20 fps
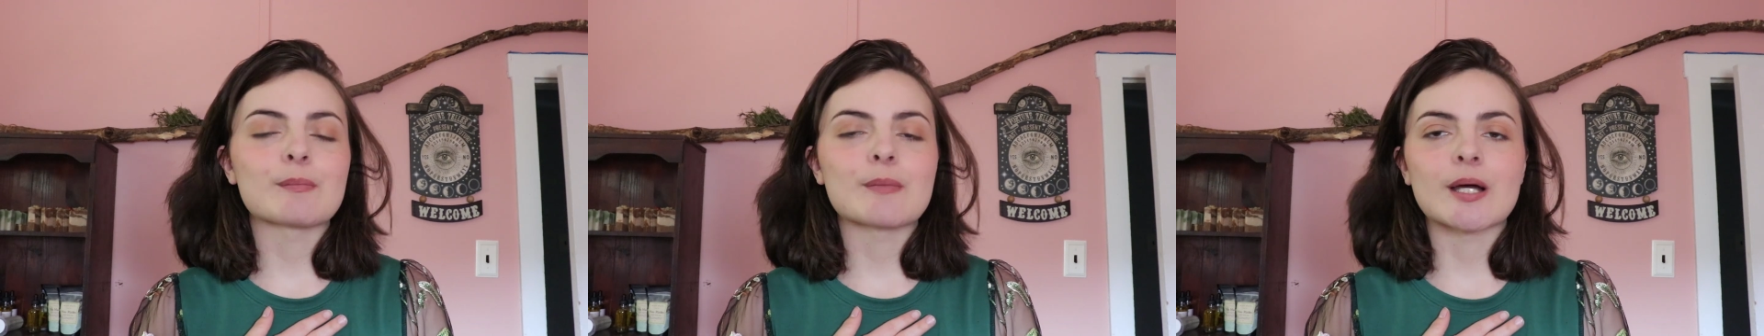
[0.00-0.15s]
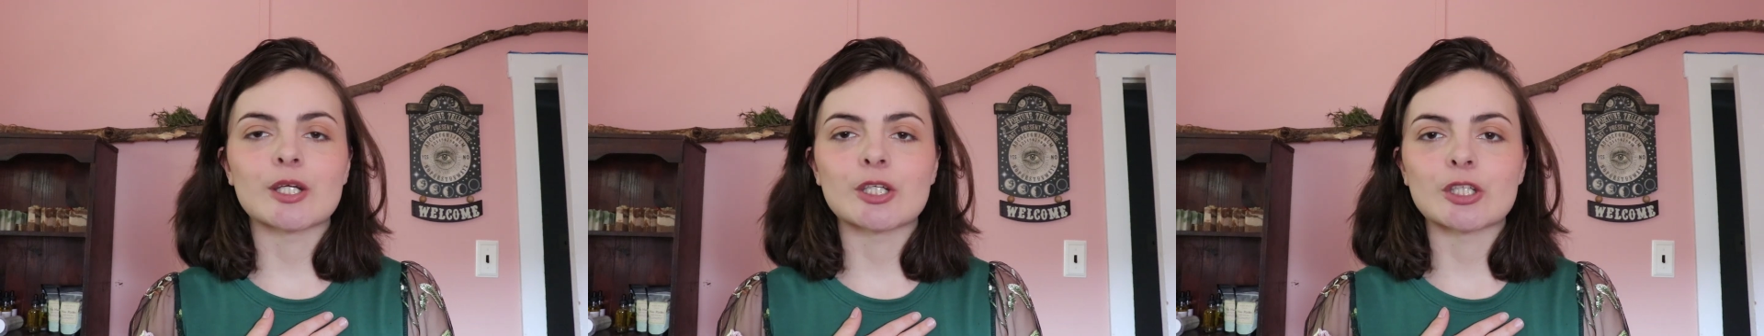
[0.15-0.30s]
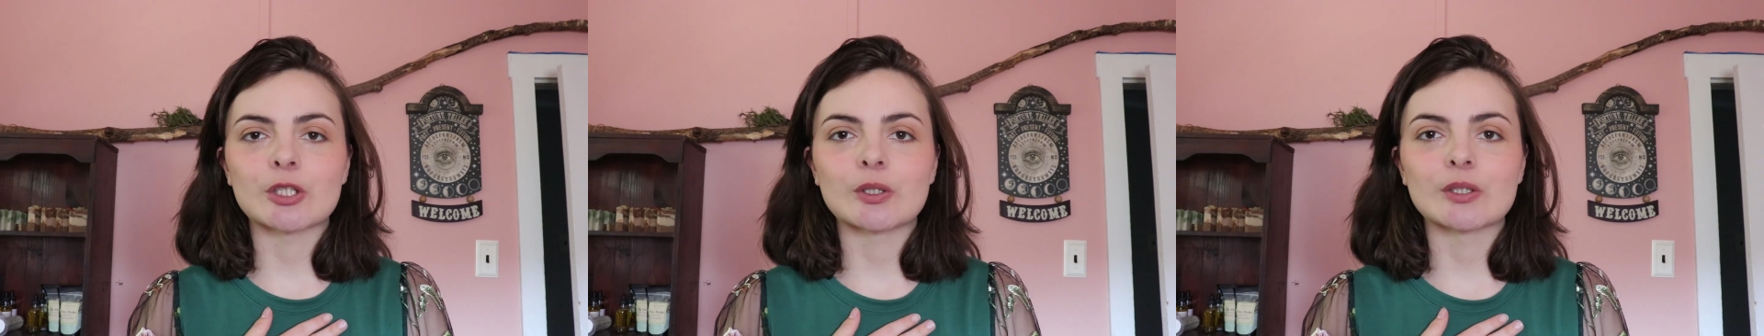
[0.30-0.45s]

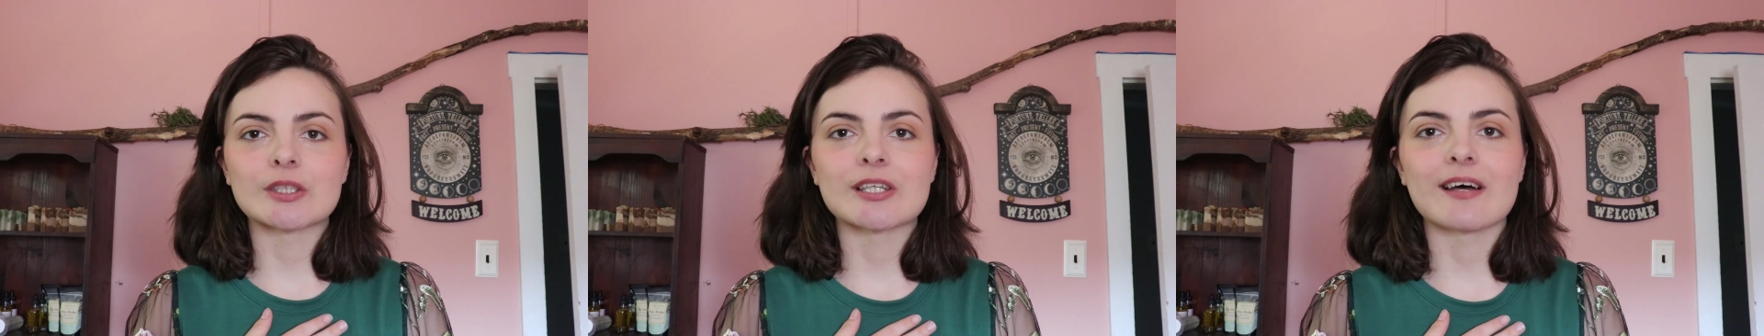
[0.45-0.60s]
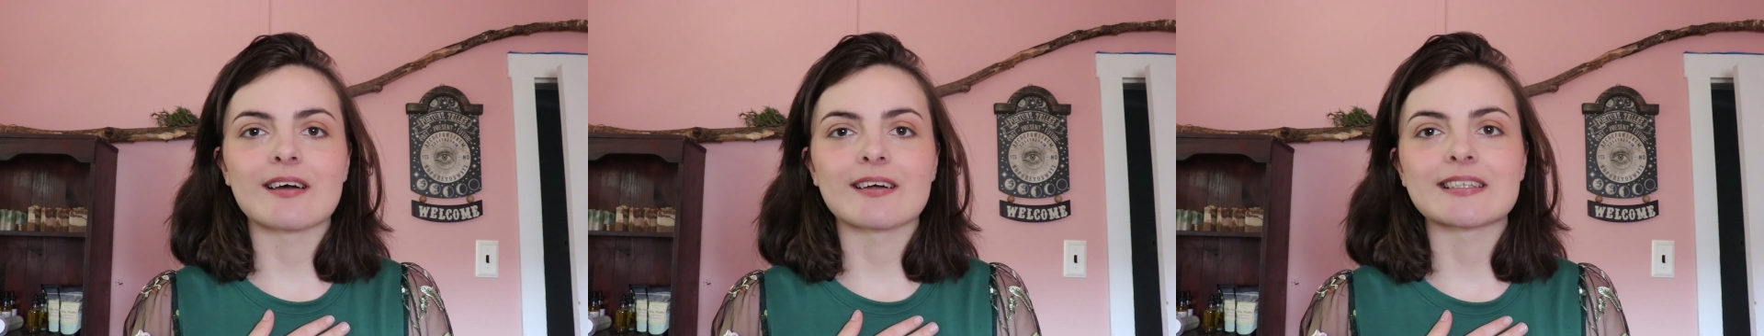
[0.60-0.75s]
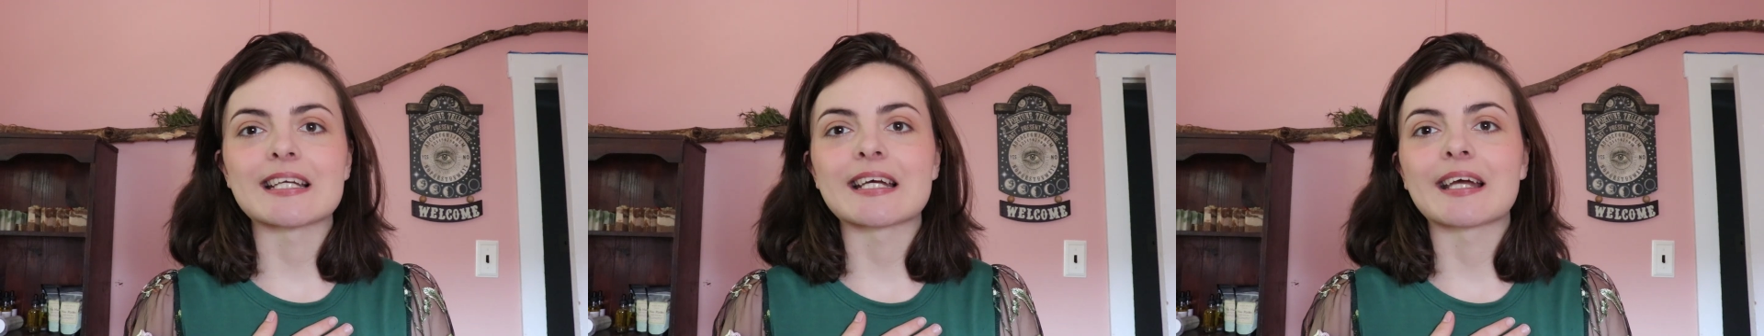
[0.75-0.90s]
magical
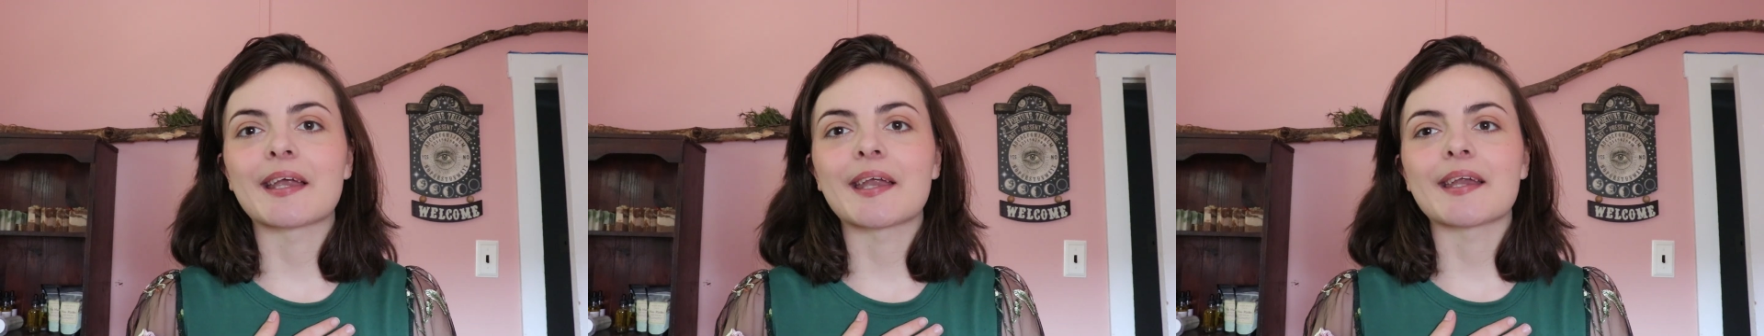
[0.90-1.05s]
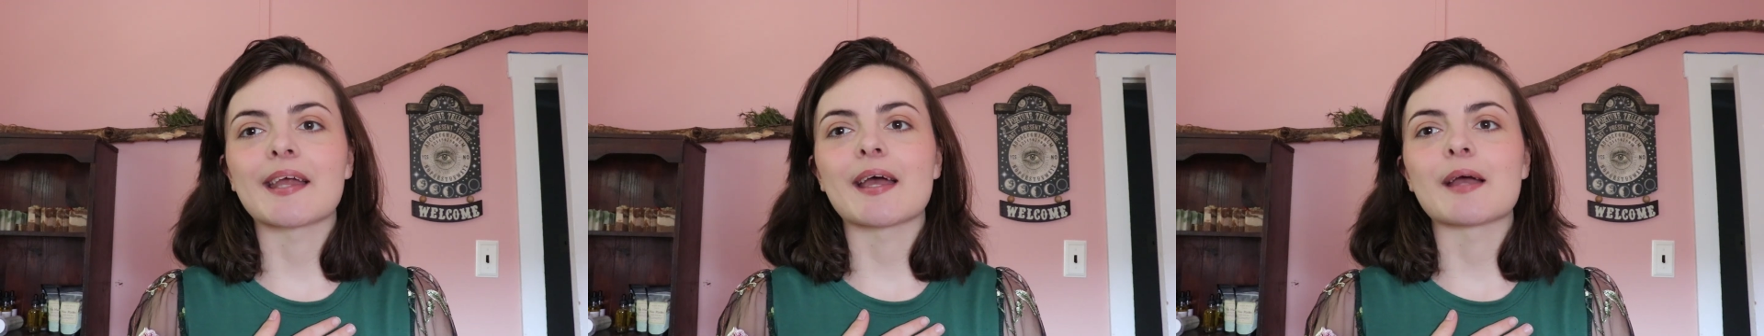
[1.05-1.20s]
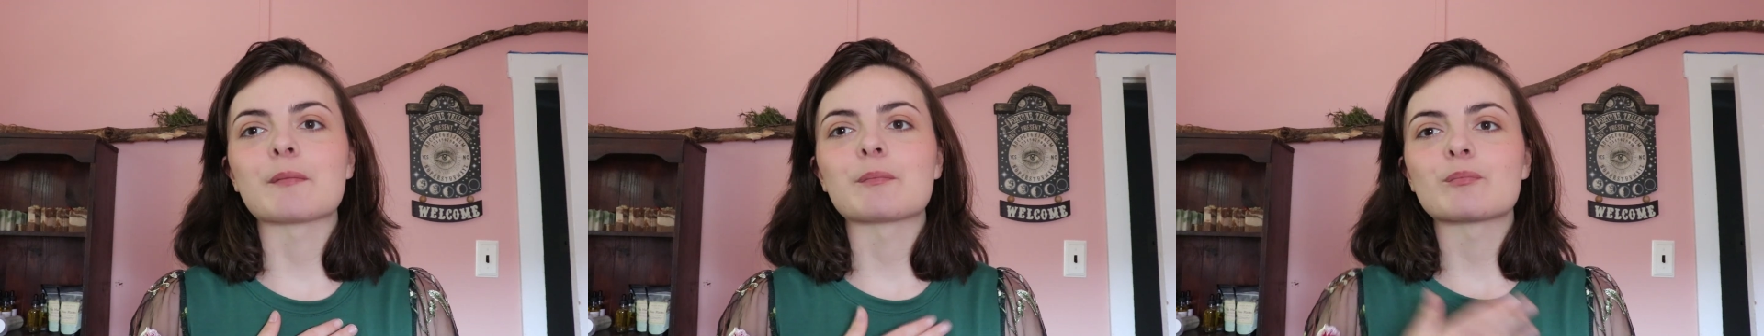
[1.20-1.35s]
talk next
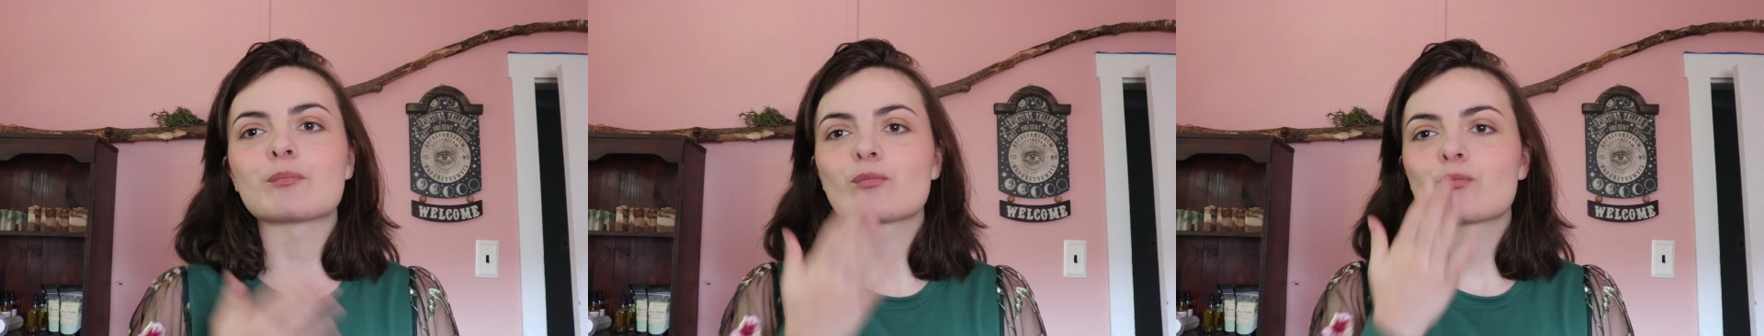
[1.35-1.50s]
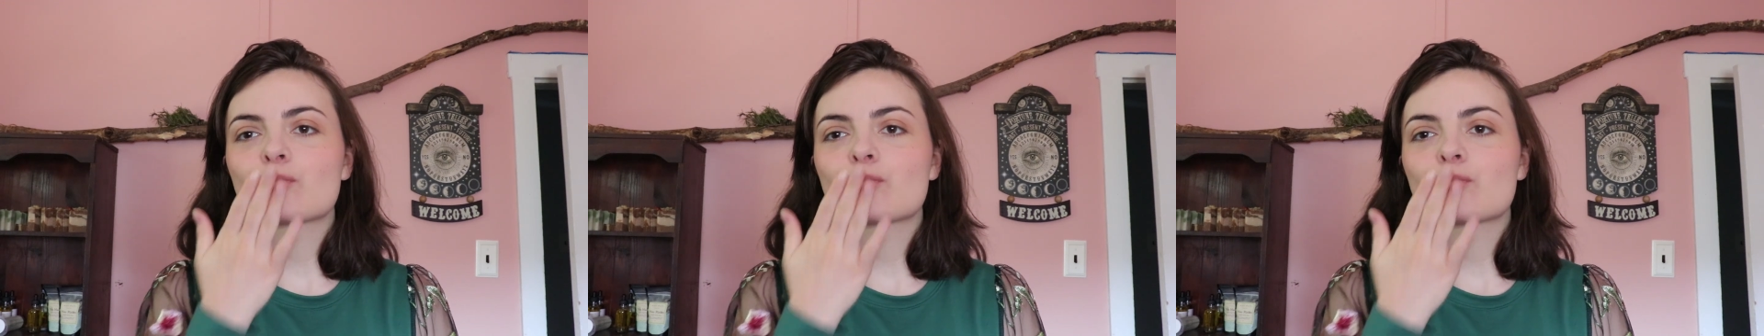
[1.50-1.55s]
time.